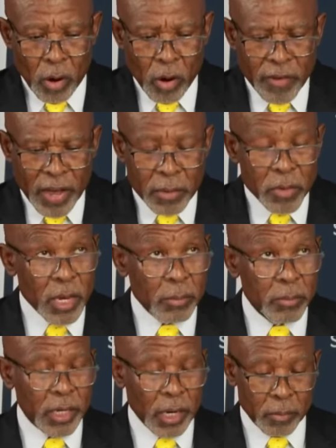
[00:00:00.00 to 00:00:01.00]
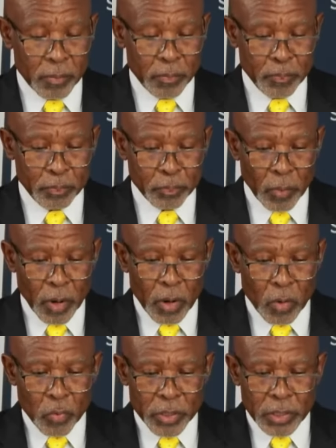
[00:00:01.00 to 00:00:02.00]
Over the medium term,
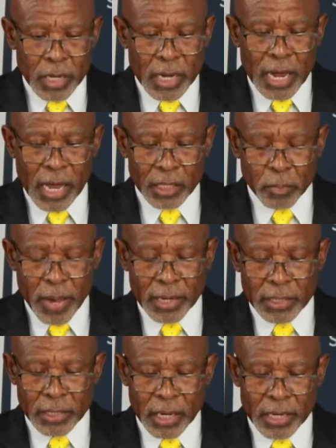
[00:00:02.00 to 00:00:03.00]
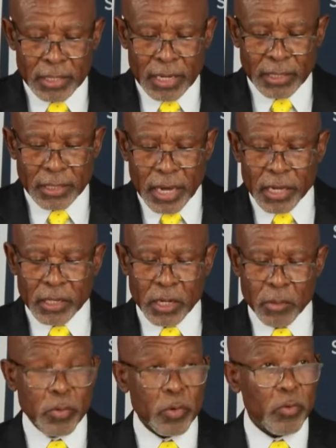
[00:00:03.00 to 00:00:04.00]
we still expect a
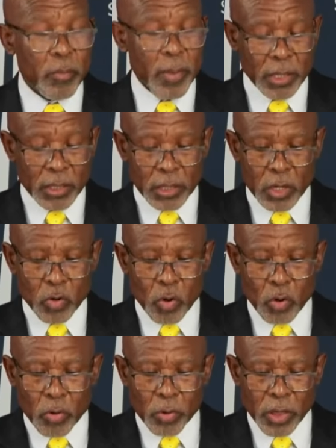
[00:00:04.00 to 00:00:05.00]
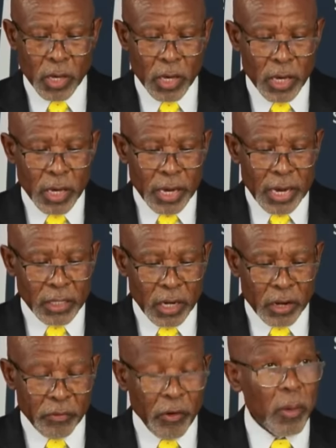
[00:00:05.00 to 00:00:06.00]
sustained improvement in growth
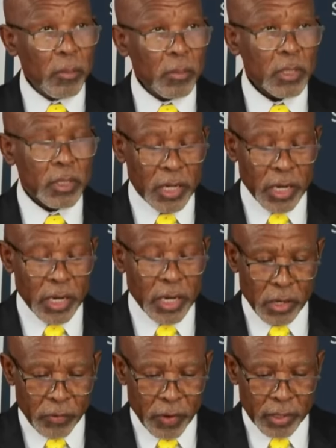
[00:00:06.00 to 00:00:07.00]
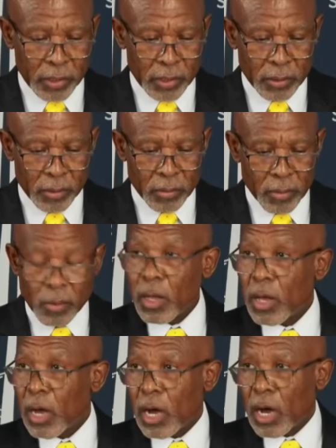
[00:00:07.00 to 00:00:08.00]
as reforms take effect.
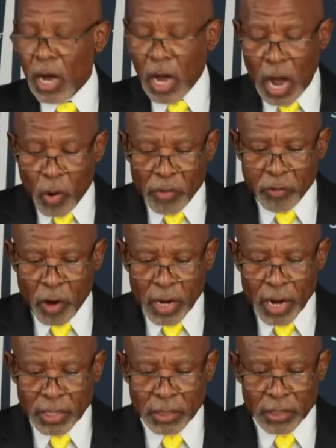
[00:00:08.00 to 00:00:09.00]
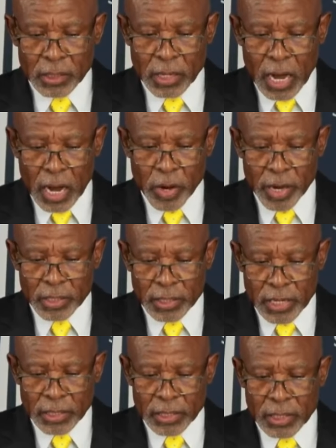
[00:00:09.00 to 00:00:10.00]
Our forecast now
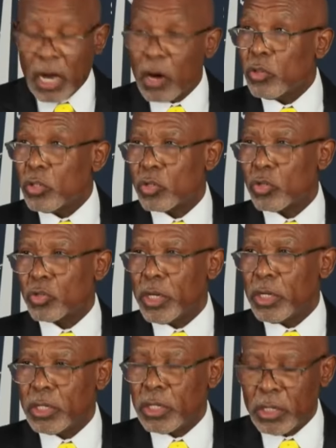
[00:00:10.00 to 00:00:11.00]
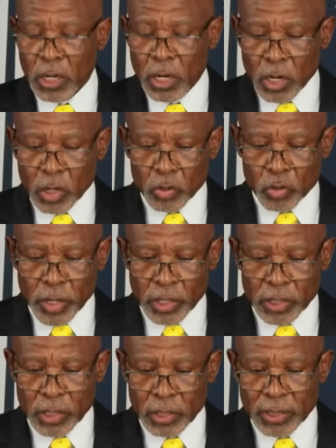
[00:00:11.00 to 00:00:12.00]
extends out to
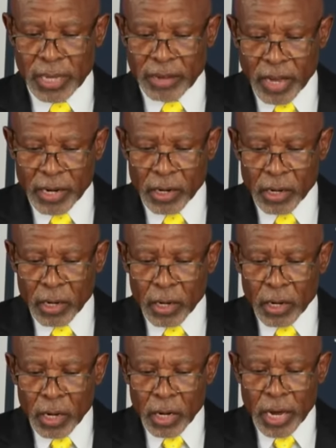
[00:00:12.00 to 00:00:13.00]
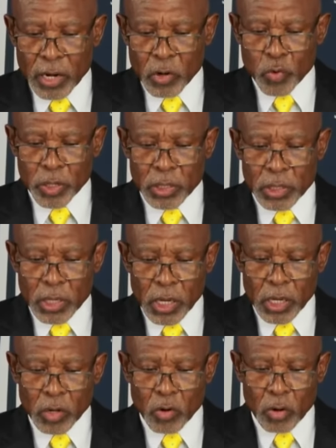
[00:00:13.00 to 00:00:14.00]
2027 and we
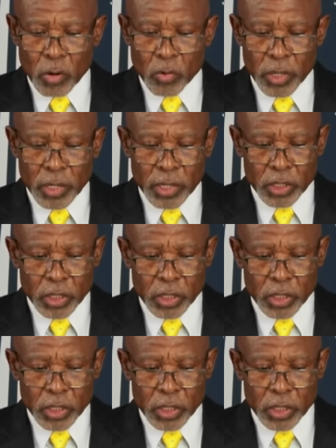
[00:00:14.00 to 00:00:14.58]
see growth